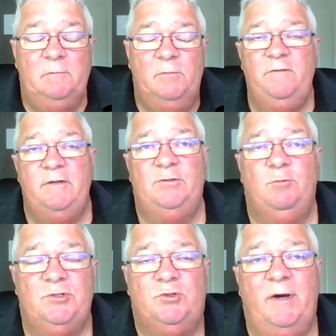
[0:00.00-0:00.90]
Moving
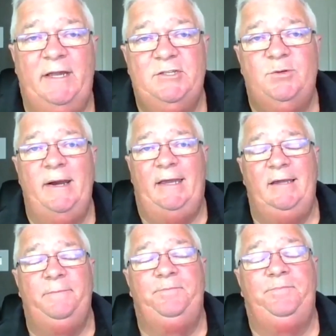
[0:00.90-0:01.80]
towards 2020,
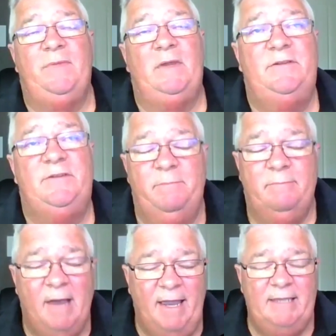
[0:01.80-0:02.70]
it's
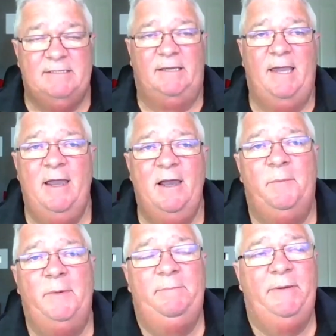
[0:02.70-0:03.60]
amazing how
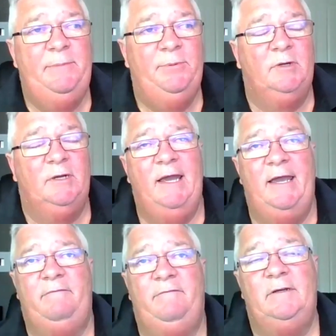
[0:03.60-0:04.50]
many people can
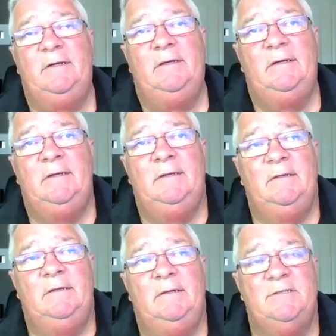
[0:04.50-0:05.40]
have
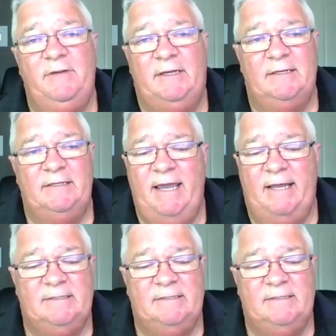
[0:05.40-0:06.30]
significant
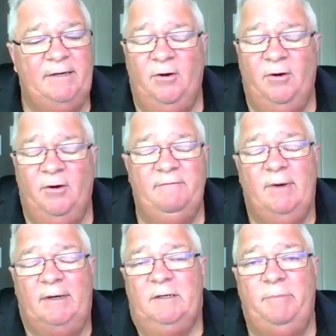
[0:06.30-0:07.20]
debts and not have
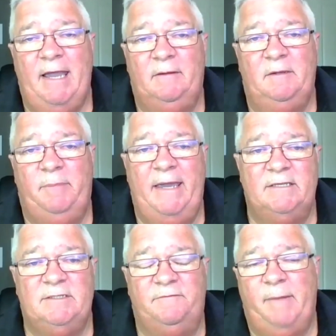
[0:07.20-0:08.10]
anyone in a bank. The
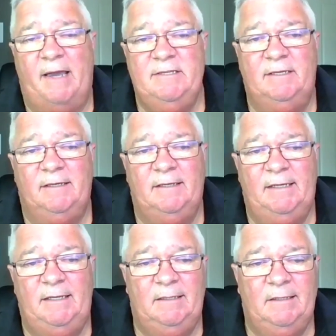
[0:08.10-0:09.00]
banks have
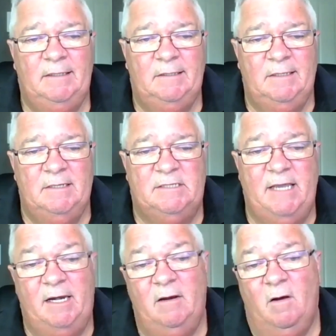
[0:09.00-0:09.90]
basically
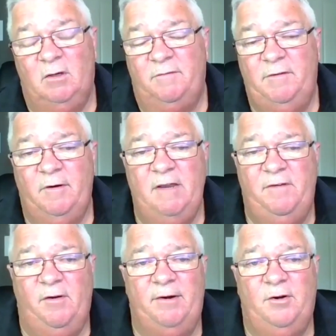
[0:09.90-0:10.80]
said, "Oh, look, if you
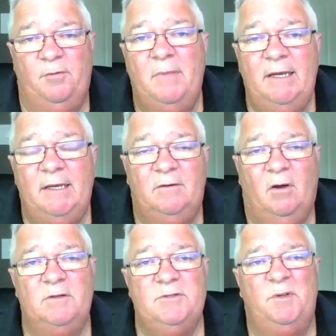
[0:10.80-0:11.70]
if you're under a million
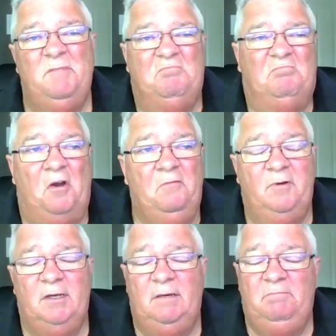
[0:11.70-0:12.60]
dollars, we
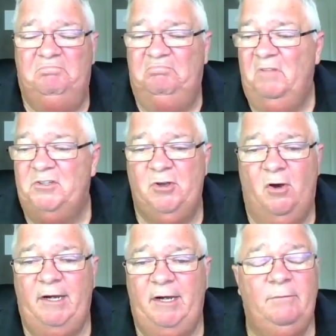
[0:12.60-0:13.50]
don't really
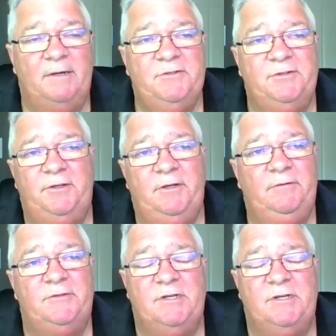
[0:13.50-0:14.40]
assign anyone to
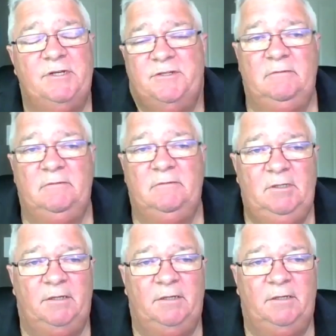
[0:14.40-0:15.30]
you. It's just a you
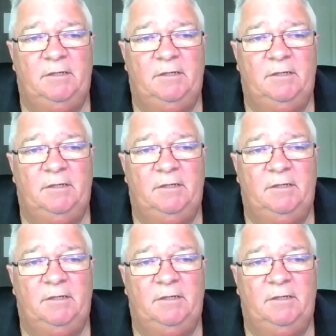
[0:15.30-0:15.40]
know,